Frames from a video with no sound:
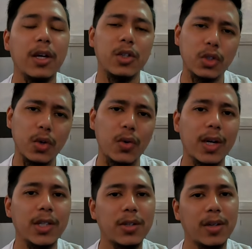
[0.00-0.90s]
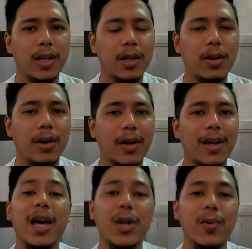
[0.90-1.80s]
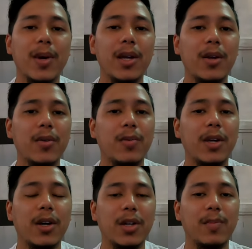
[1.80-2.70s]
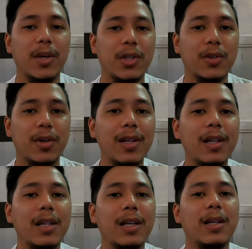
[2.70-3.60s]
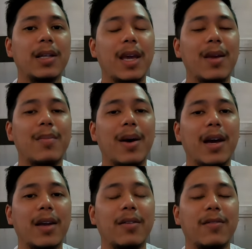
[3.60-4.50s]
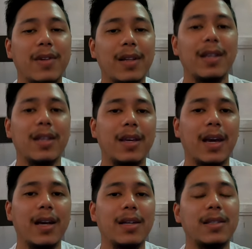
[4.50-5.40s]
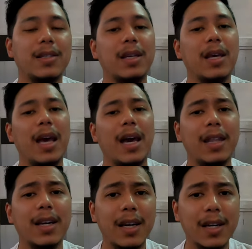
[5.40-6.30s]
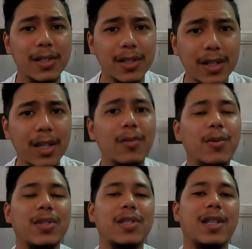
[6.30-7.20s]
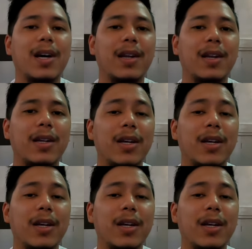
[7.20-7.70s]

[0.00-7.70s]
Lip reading: So I took her along. Anyway, we got the petrol, came back, filled in the gas, and the car still won't start.